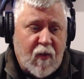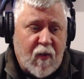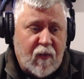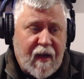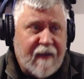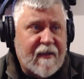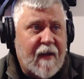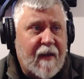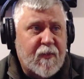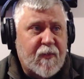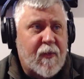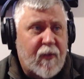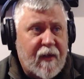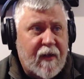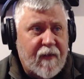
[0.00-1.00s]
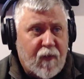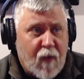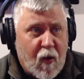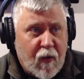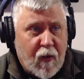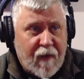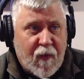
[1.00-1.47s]
lot of times people give the
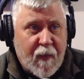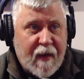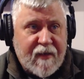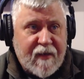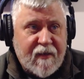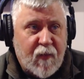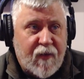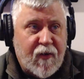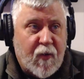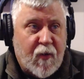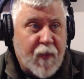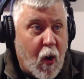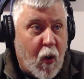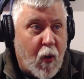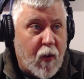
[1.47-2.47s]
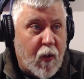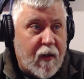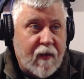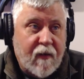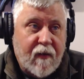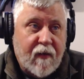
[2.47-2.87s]
wrong information when they're polled.